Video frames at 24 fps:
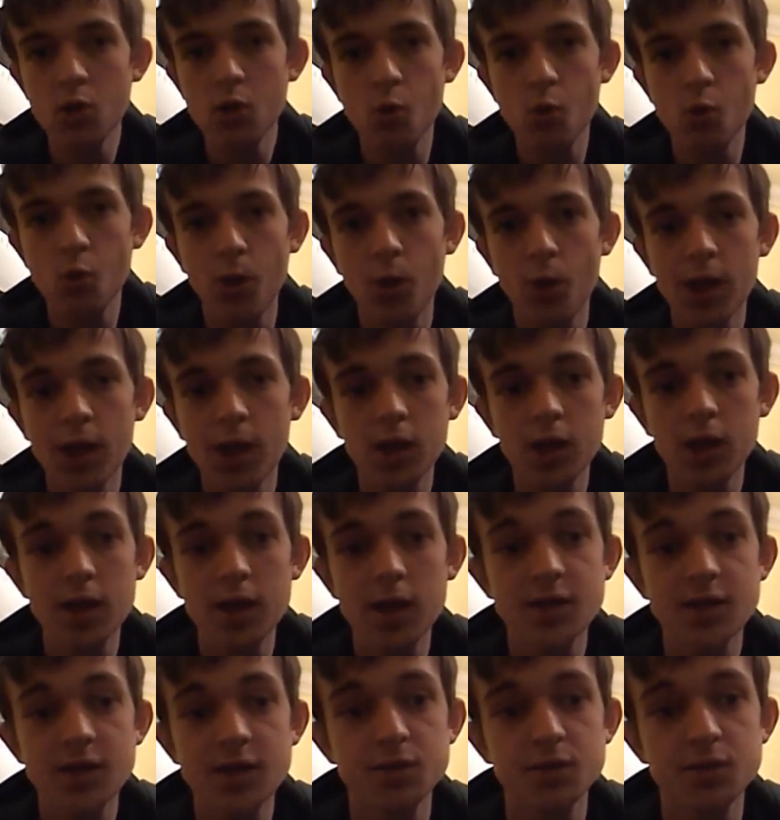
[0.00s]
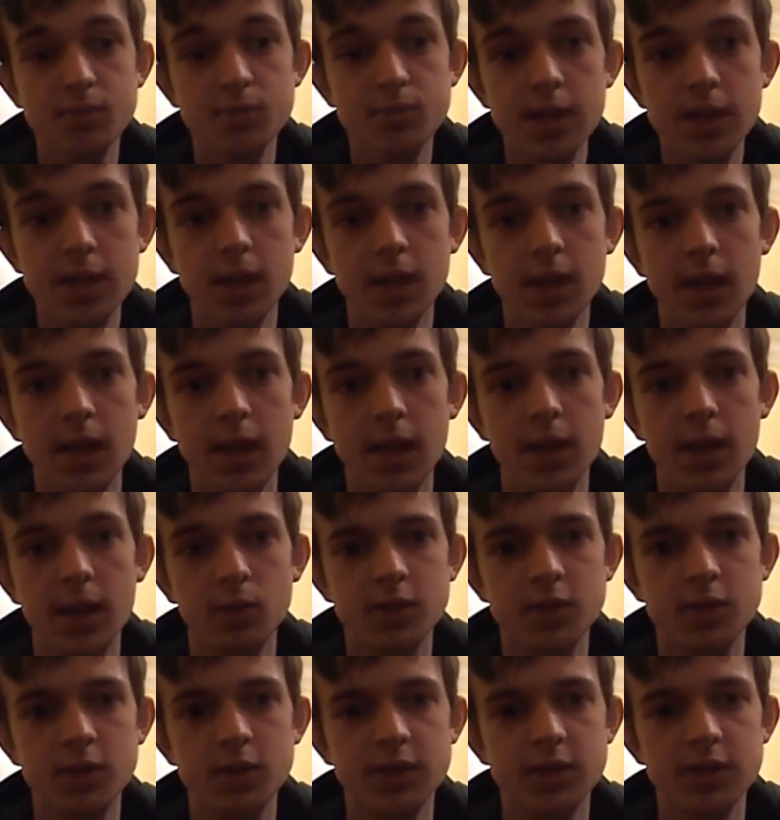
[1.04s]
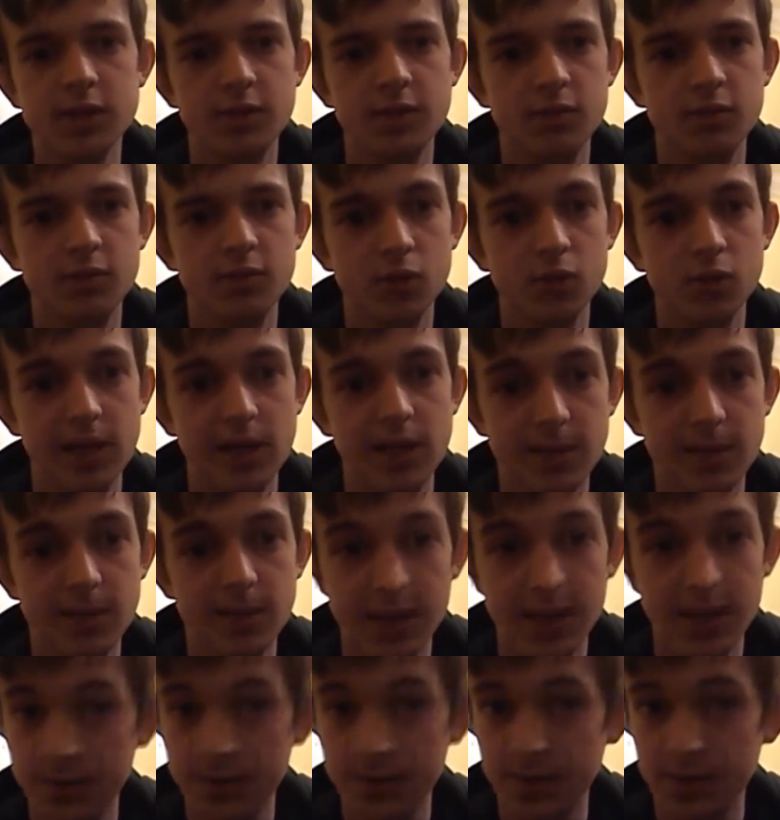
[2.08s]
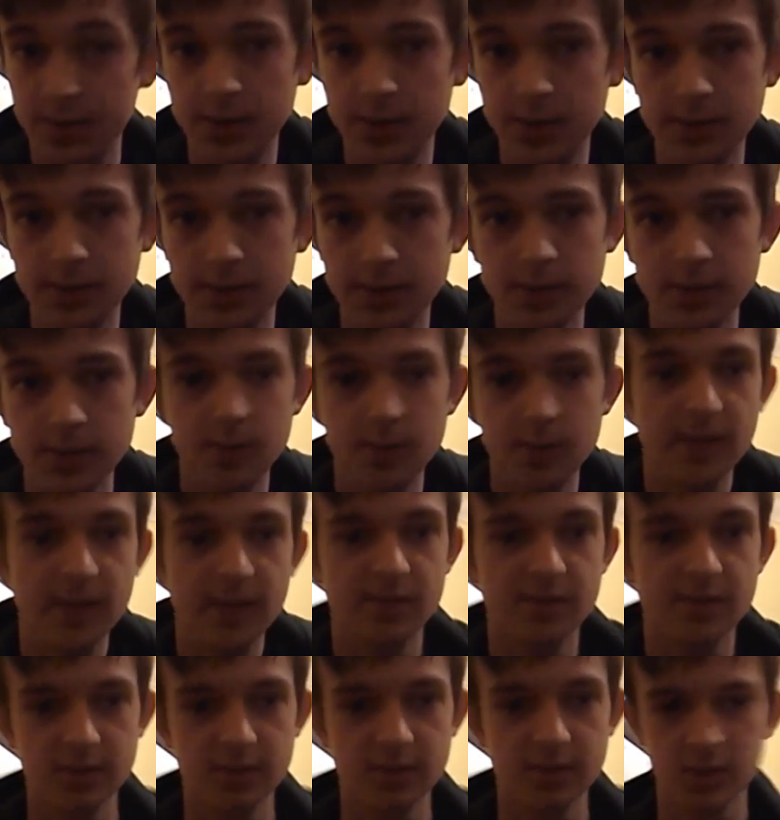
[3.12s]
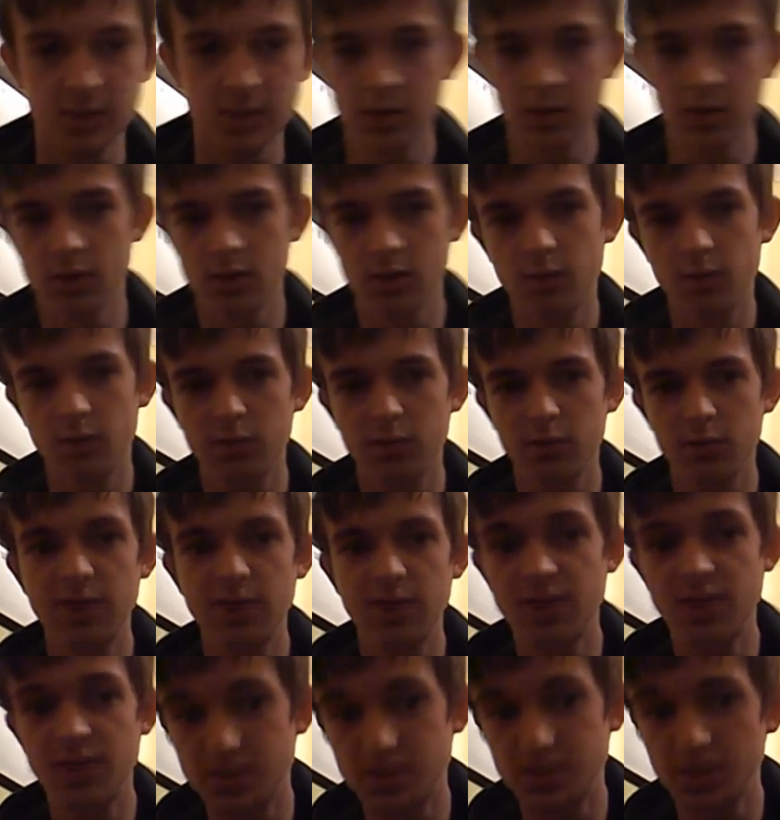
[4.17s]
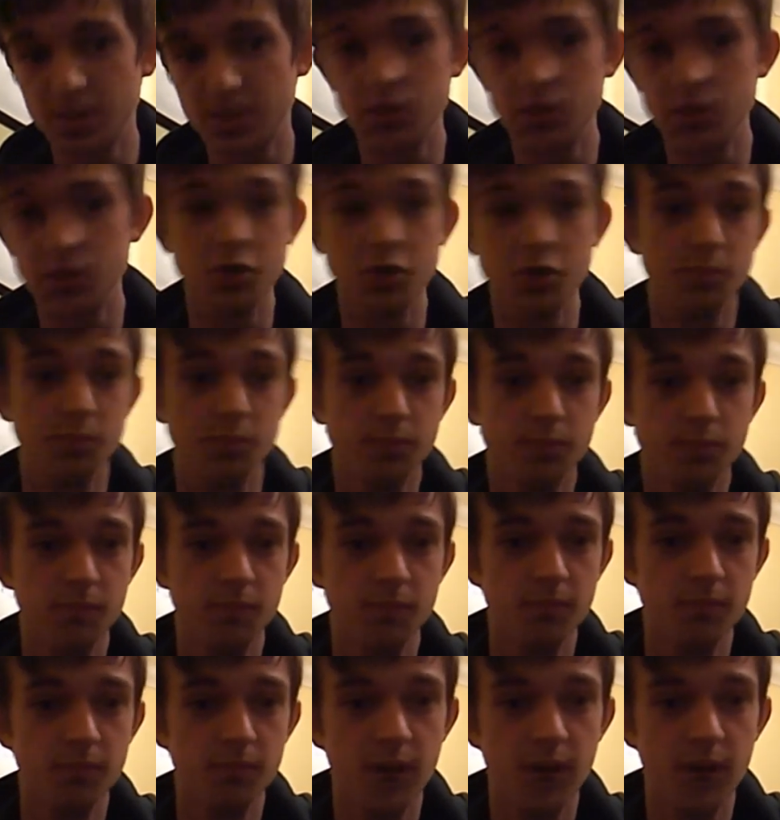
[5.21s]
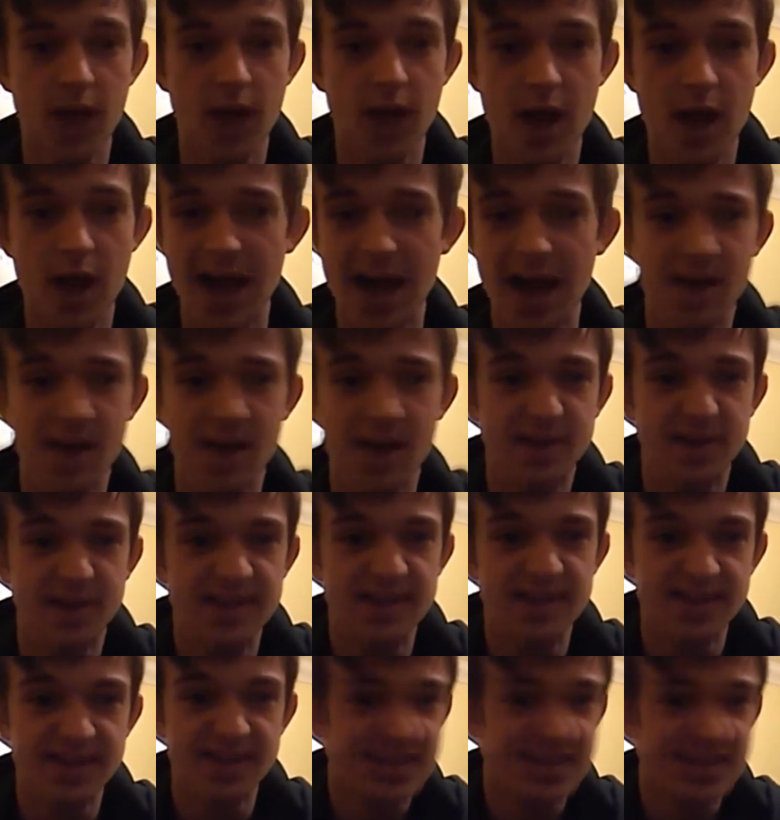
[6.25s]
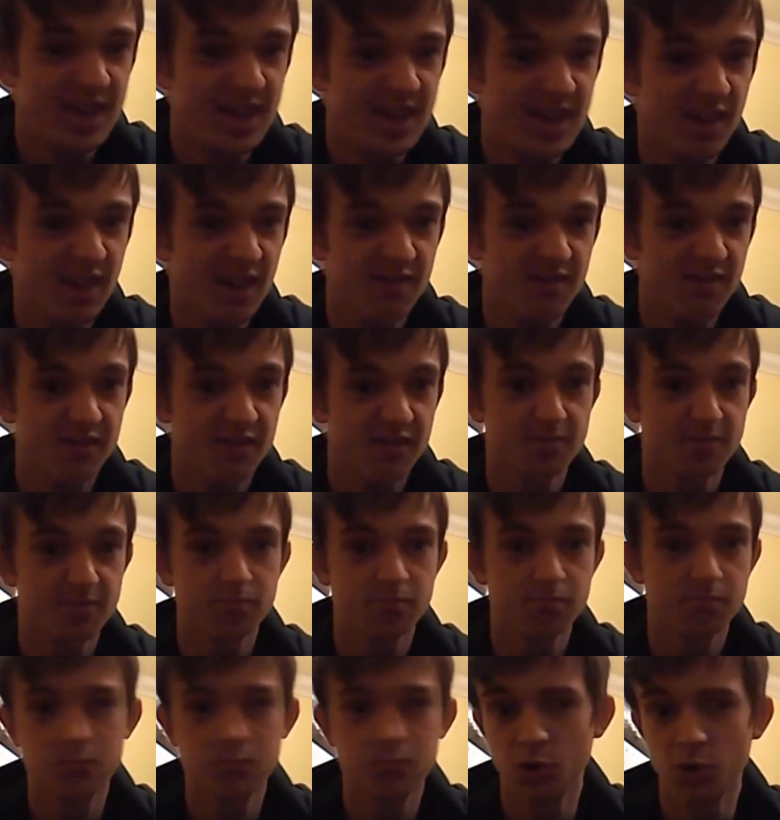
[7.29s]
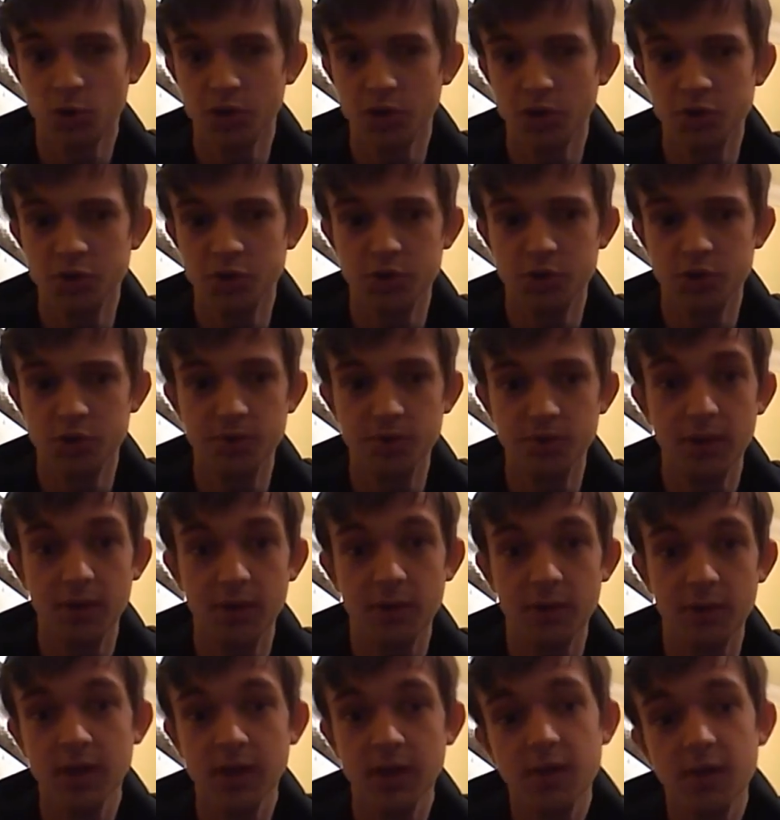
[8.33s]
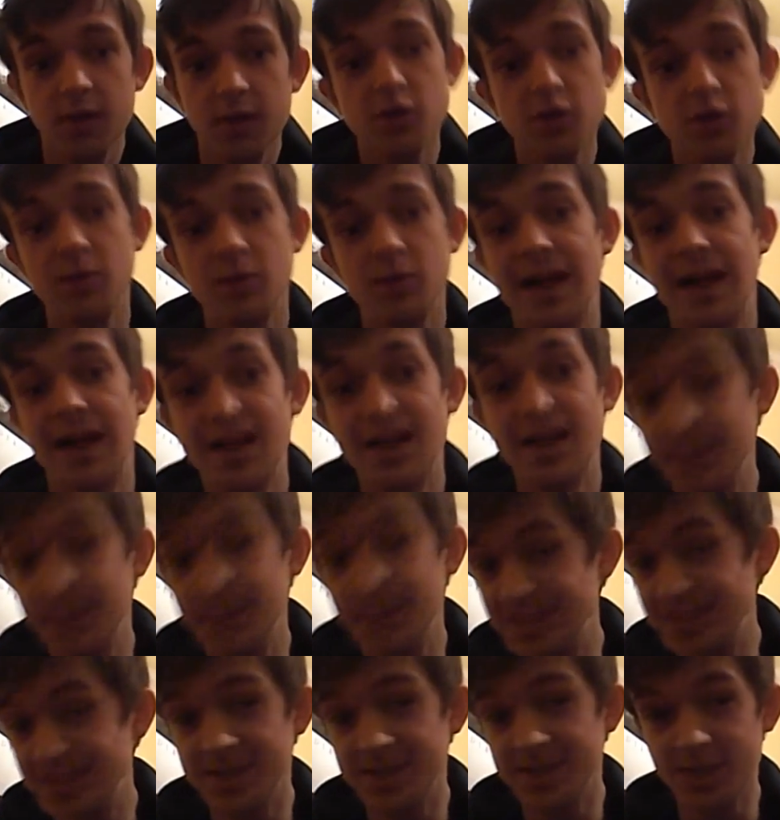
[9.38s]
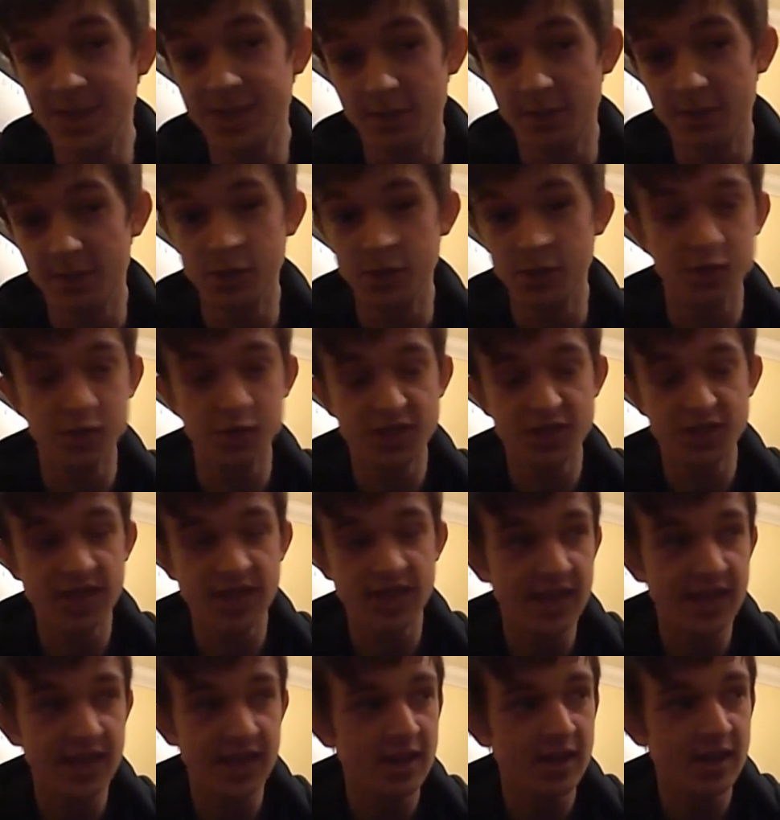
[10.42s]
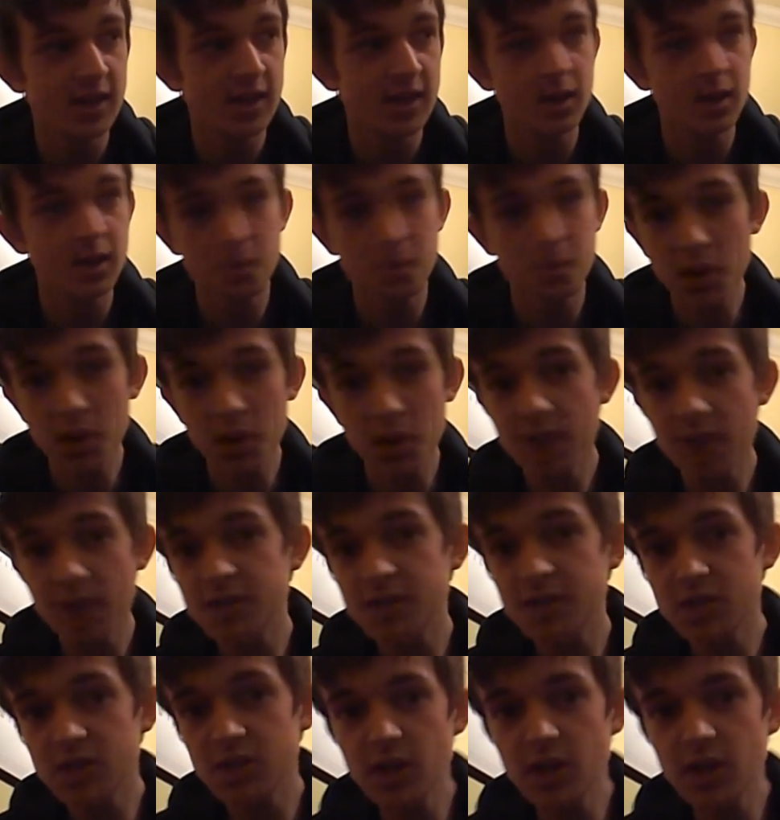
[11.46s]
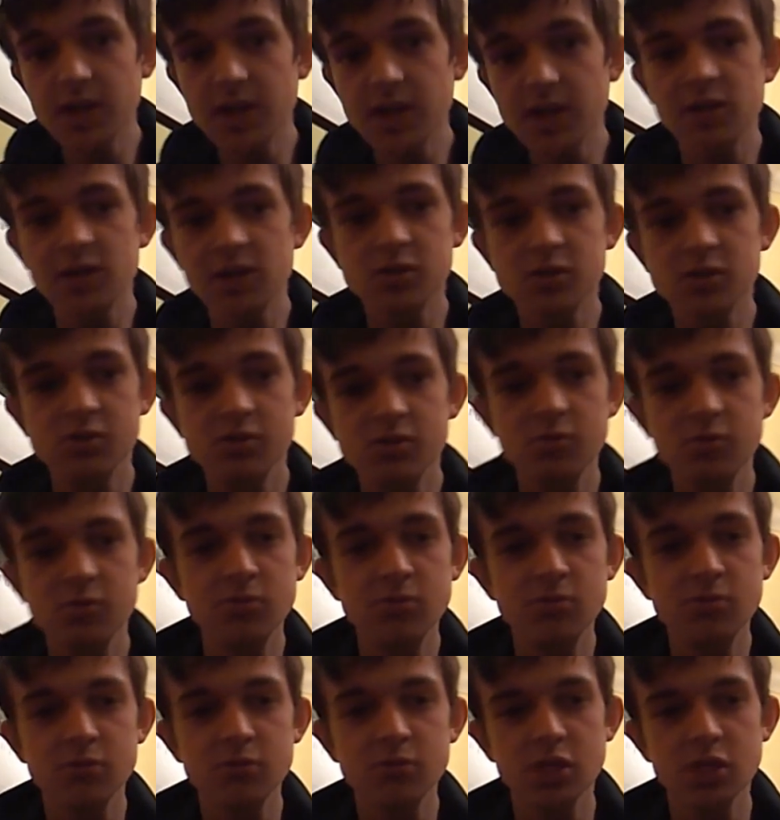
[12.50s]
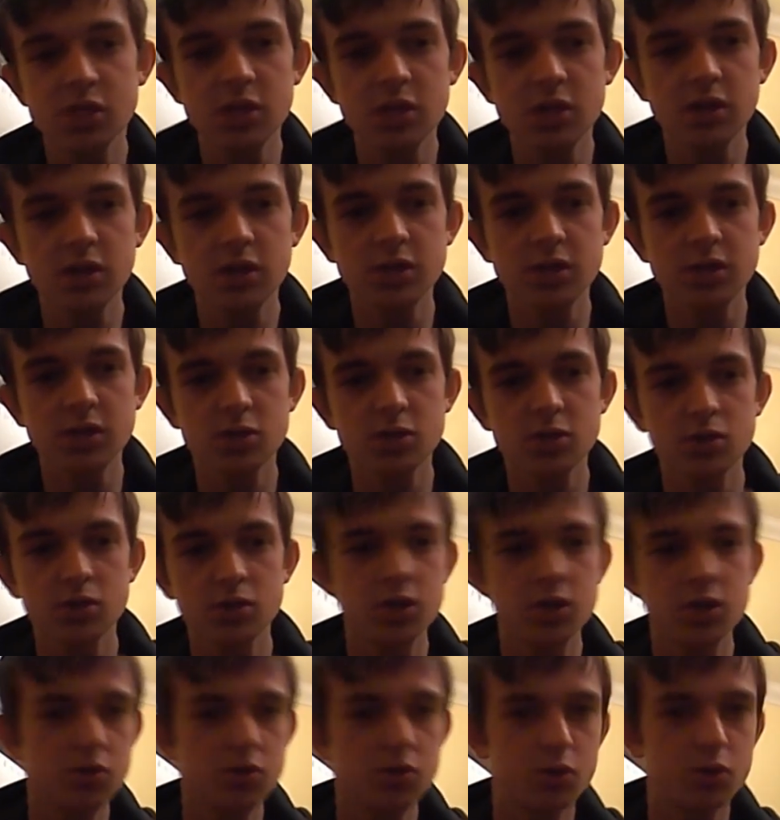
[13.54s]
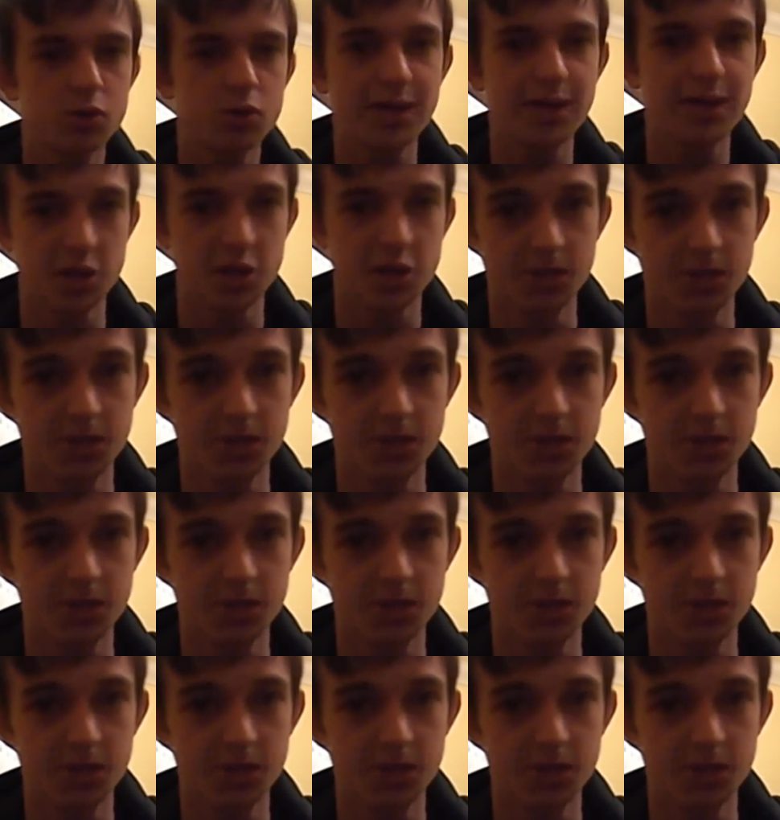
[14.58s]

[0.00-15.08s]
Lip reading: Well, it's me again, which isn't really bad, is it? I mean, I've obviously finished my YouTube animated stuff, not YouTube stuff. Finished my animated stuff, you could say. But I've decided to turn to a new direction.